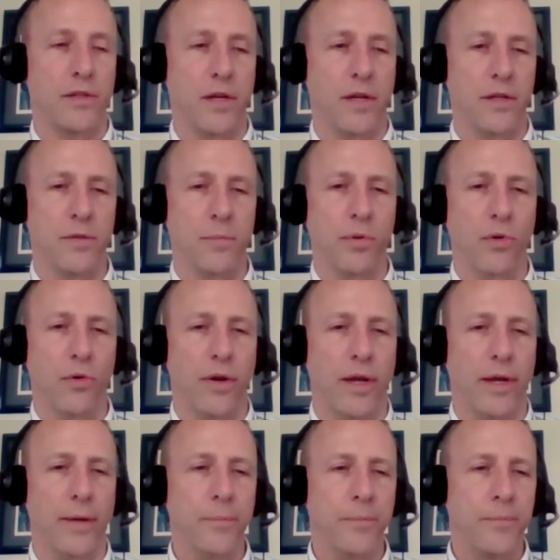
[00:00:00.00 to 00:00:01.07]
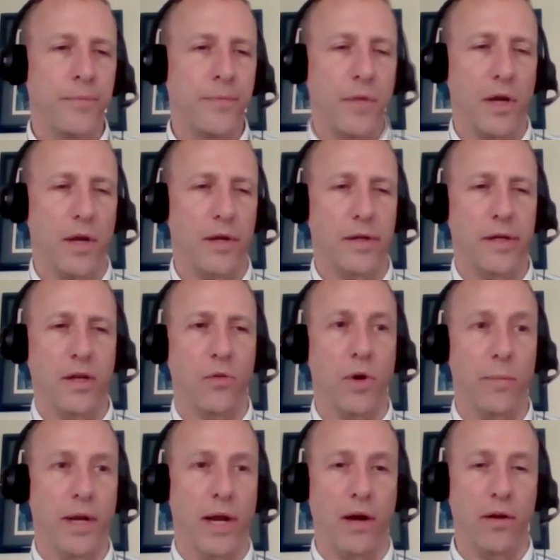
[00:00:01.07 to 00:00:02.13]
uh, deploy uh,
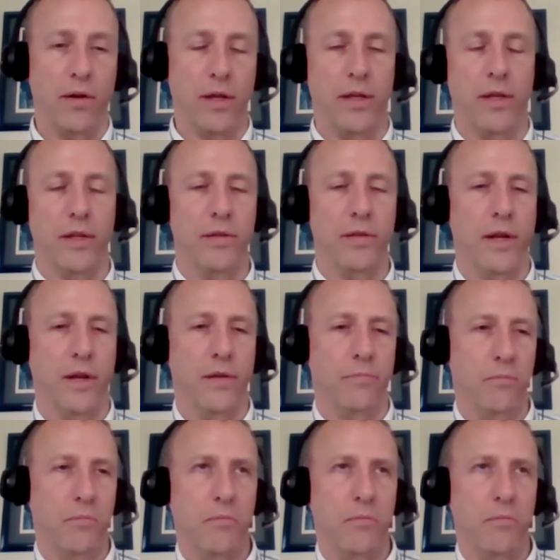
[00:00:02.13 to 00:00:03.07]
equipment out in, in